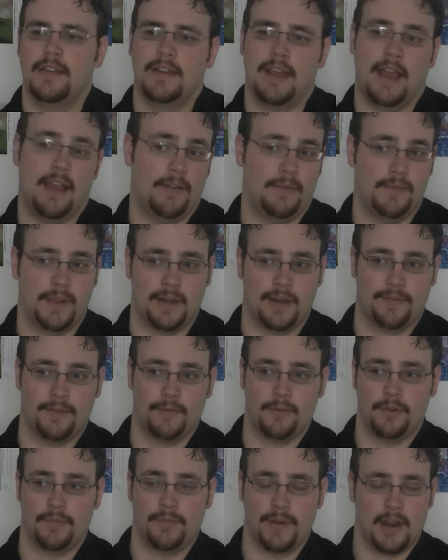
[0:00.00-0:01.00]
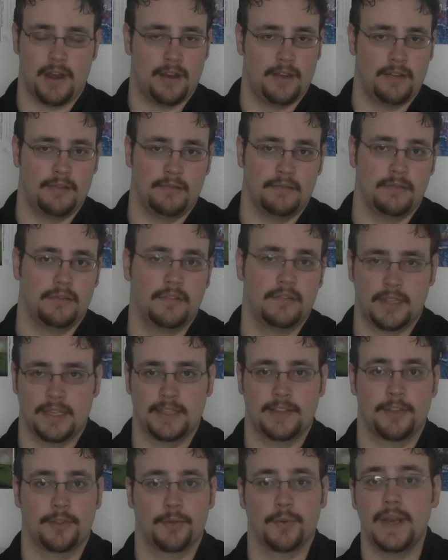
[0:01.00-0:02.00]
Now, I mean, if it would have been on
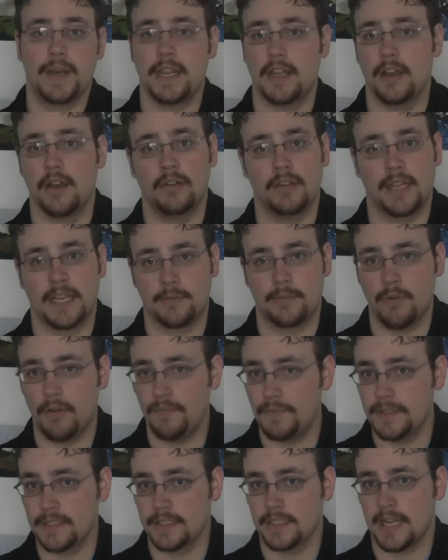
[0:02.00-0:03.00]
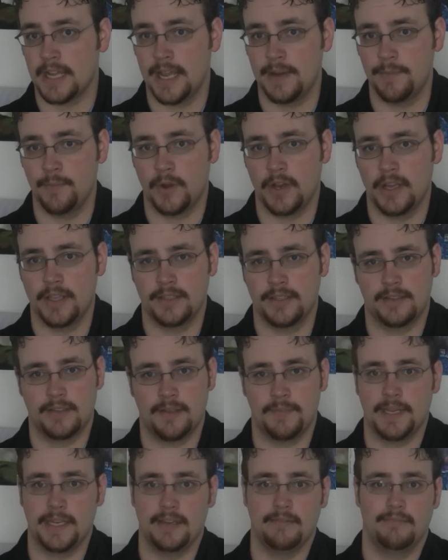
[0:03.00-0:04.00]
like the 3DO, like Wolfenstein was, I
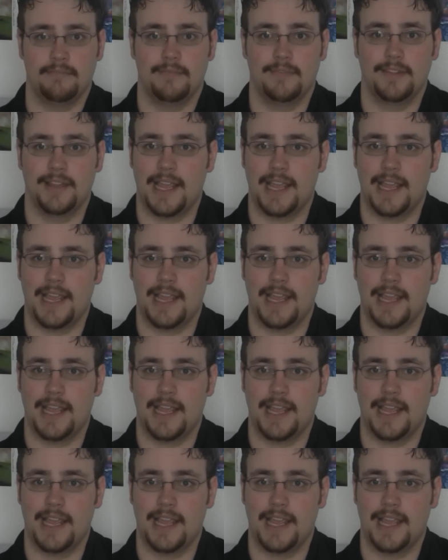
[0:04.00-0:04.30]
mean,